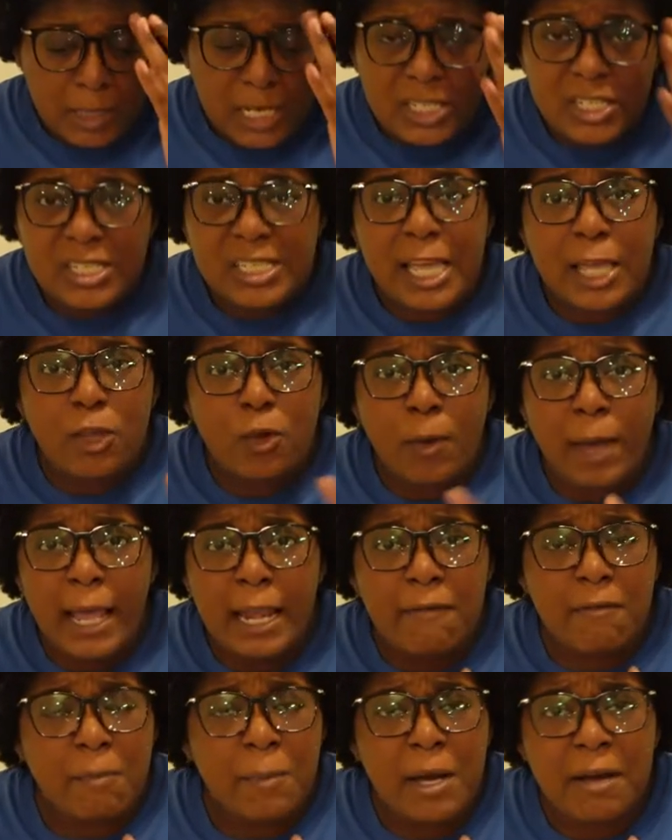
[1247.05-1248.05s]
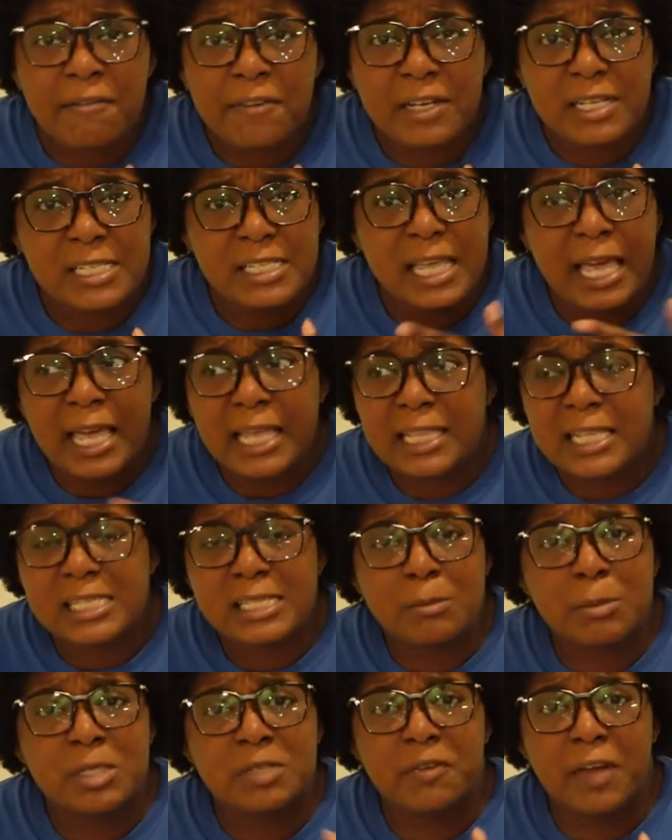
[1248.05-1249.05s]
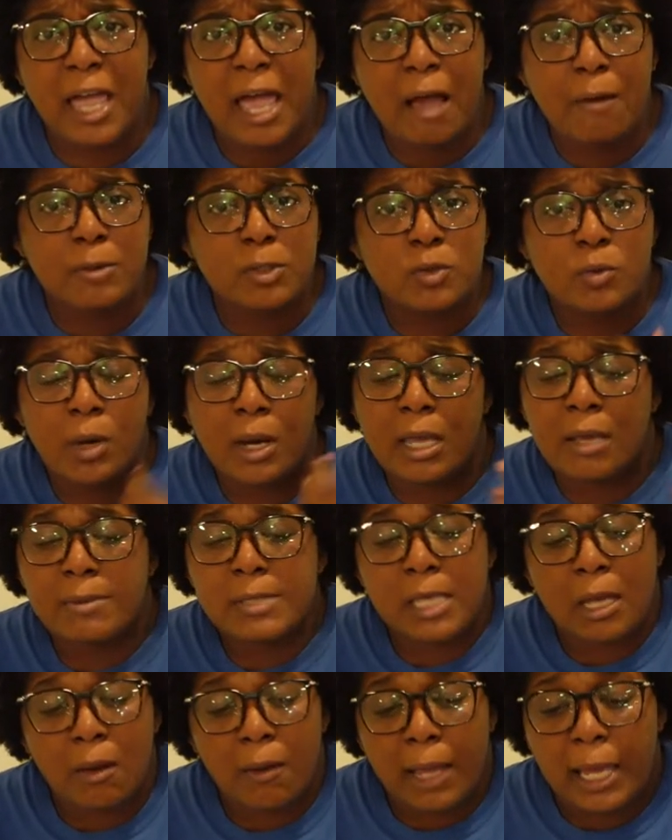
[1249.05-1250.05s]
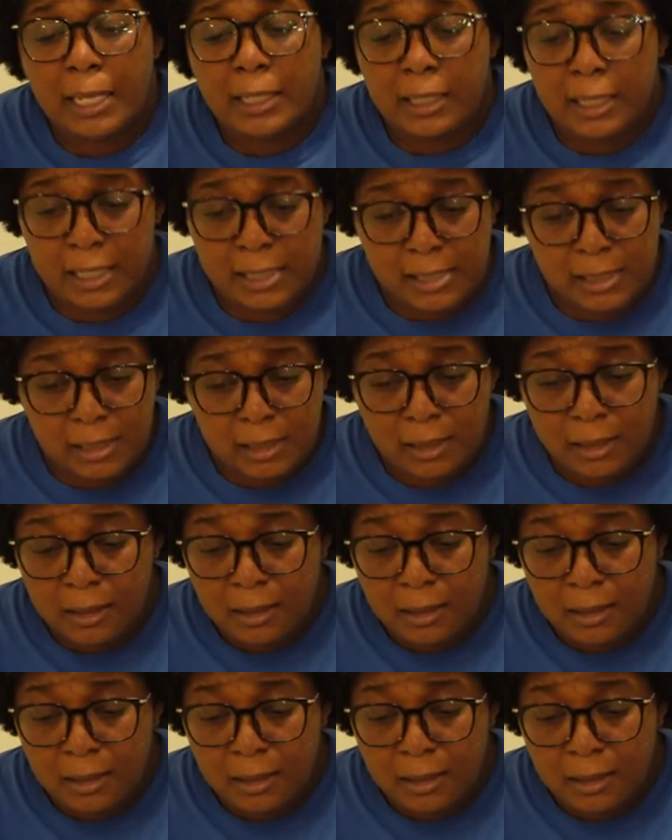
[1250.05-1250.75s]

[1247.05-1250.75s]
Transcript: she's like, you can't even motherfucker say it. That's how much of a coward you are. He was like, okay, listen,